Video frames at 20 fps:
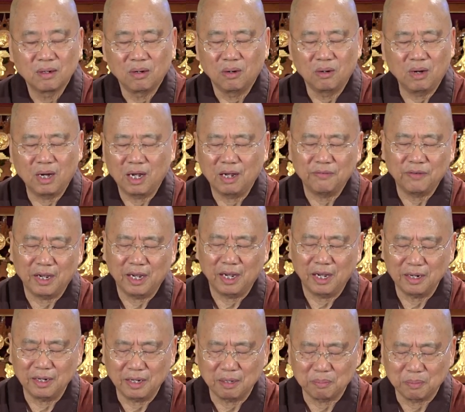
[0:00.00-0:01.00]
Oh, I have a
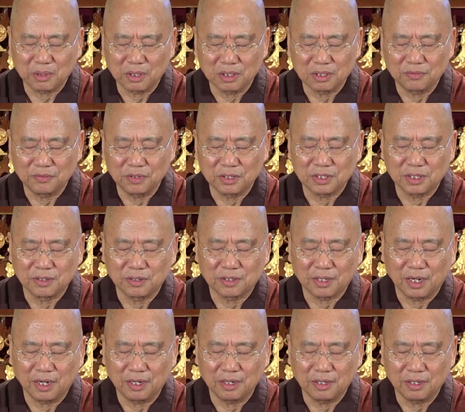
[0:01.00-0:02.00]
headache because of this
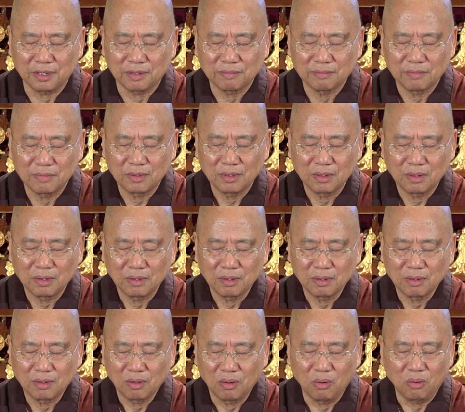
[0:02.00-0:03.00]
anxiety.
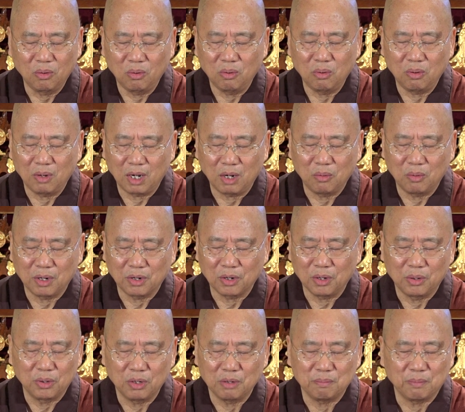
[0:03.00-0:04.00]
Oh, I want
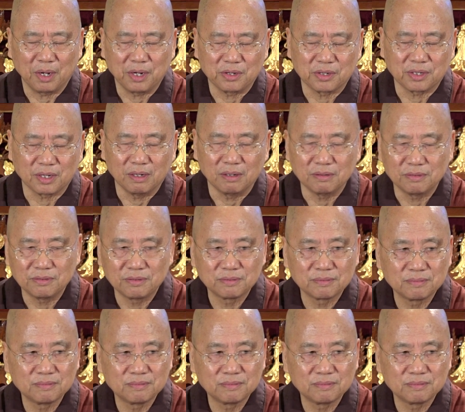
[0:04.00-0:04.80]
to hurt myself.